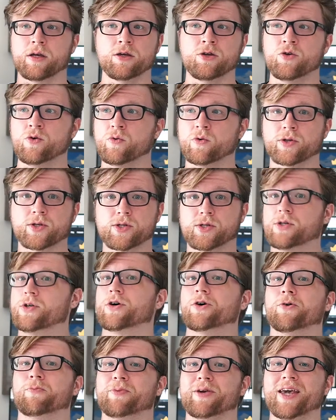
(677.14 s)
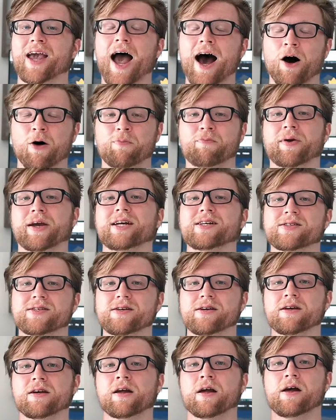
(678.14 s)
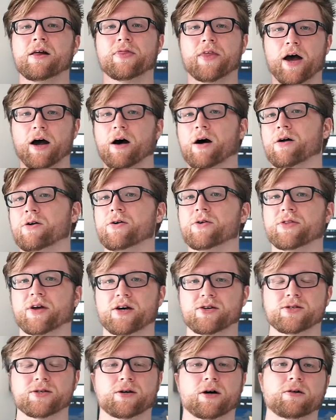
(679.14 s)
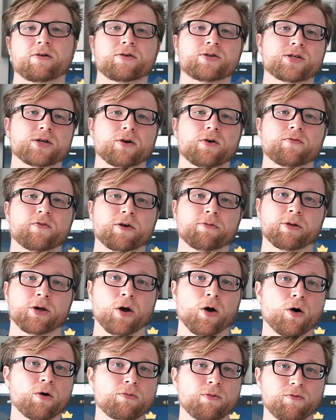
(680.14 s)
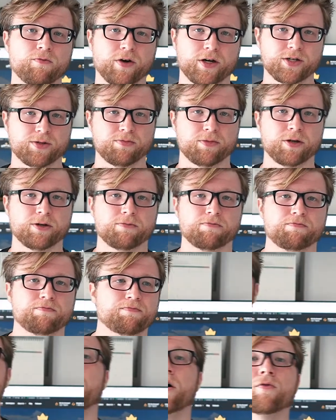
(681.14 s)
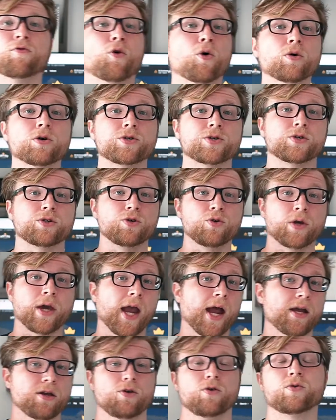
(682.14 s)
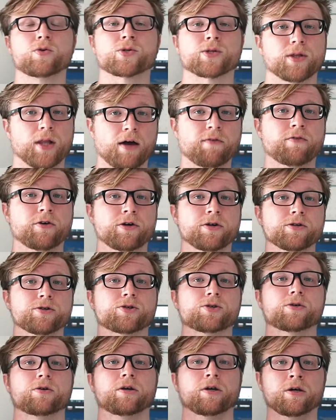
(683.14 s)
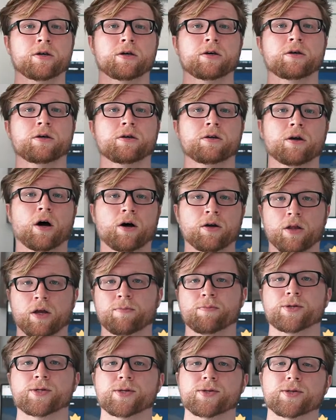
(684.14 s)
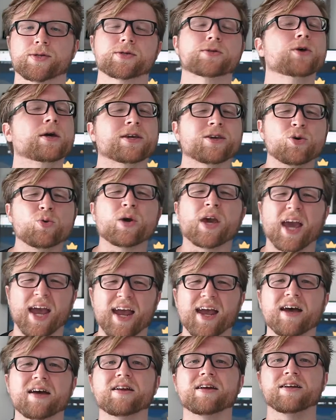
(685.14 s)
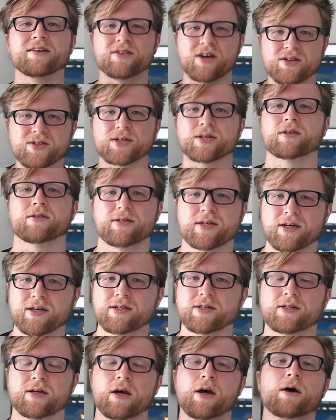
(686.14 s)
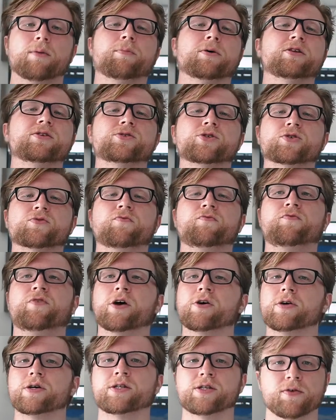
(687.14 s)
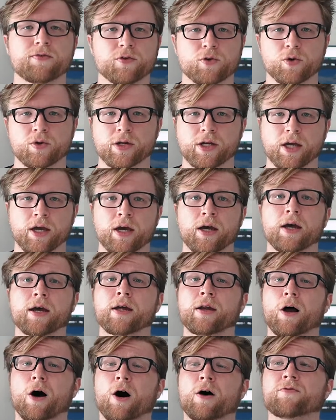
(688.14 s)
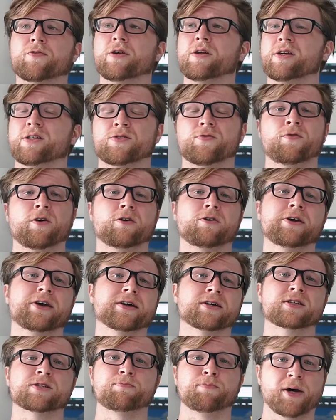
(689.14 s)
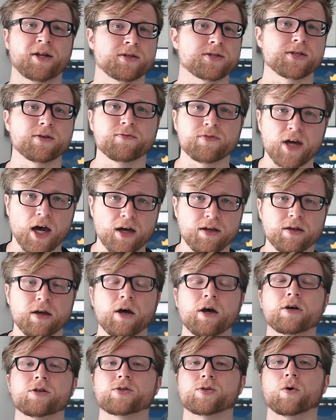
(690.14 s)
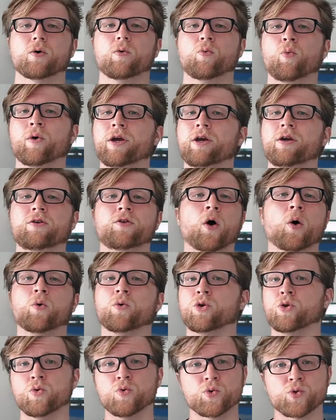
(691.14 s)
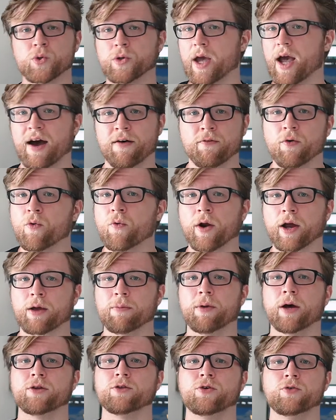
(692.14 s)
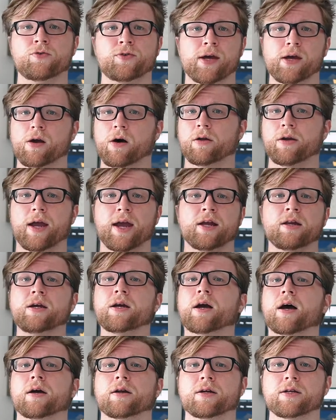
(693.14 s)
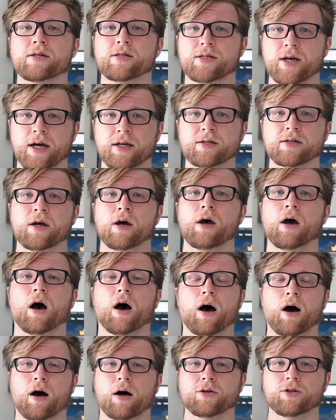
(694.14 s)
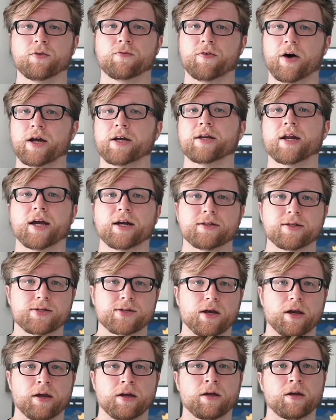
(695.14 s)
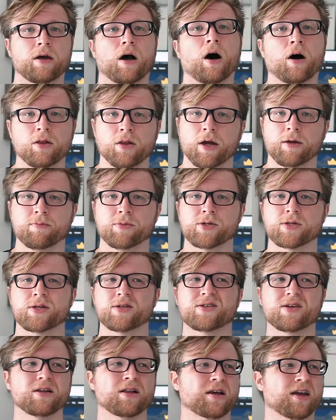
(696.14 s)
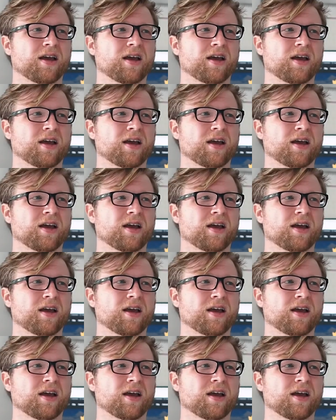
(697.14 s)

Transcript: you would still be outpacing that $100,000 single family home investment. Of course, you can't use leverage in online businesses. You can, it does exist, but it's just very difficult to get, and often it's very expensive debt. So we don't usually ever recommend you take on any kind of debt to finance an online business.